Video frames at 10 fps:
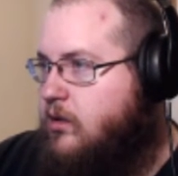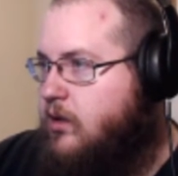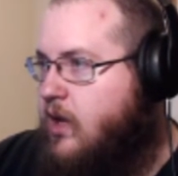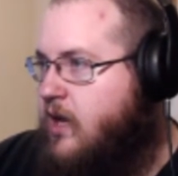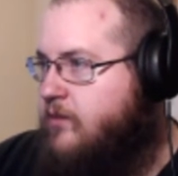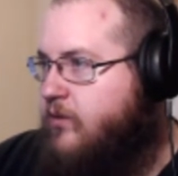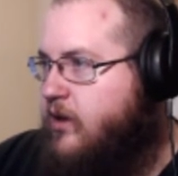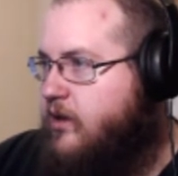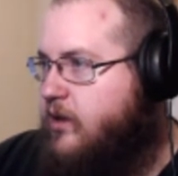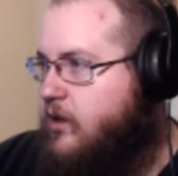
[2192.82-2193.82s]

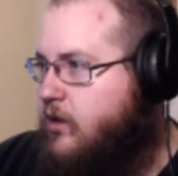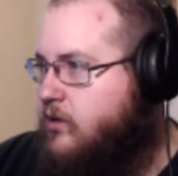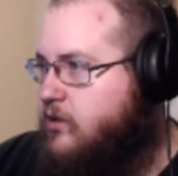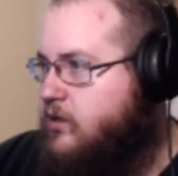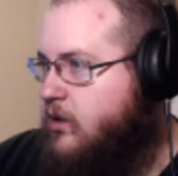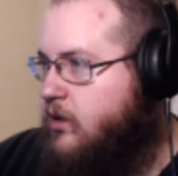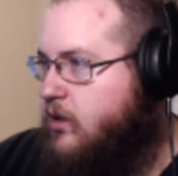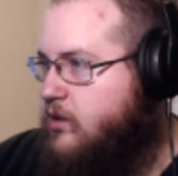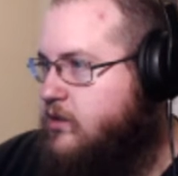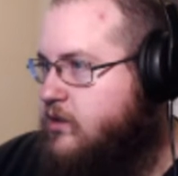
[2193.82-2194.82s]
Admiralty Yard's going to
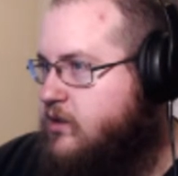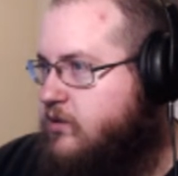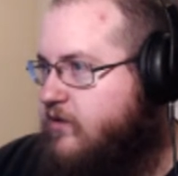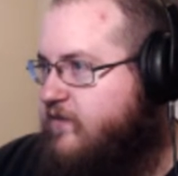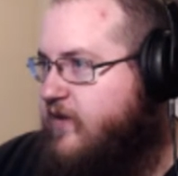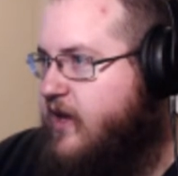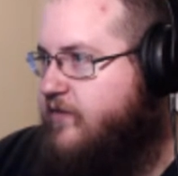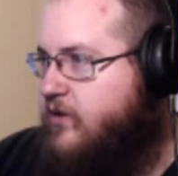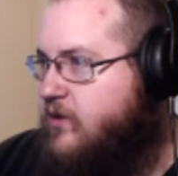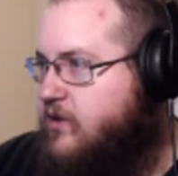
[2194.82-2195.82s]
cost us 3
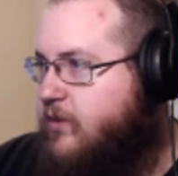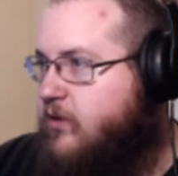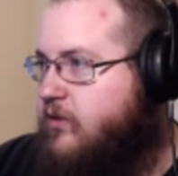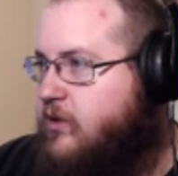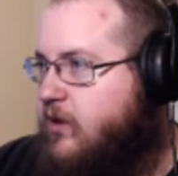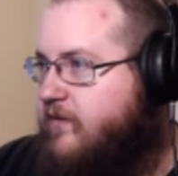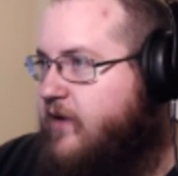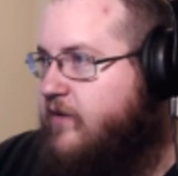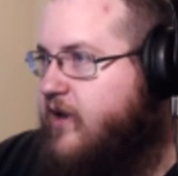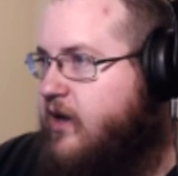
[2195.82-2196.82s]
favors, but only
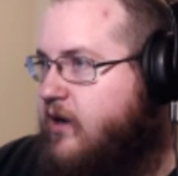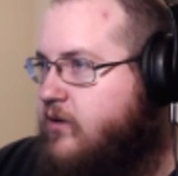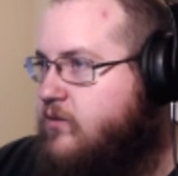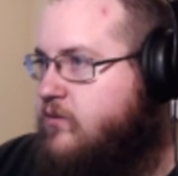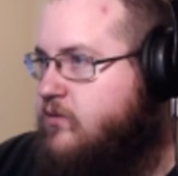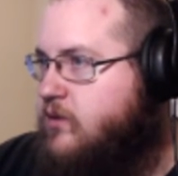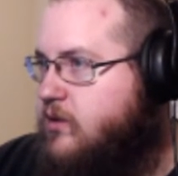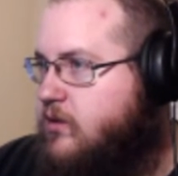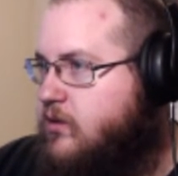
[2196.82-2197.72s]
25 echoes.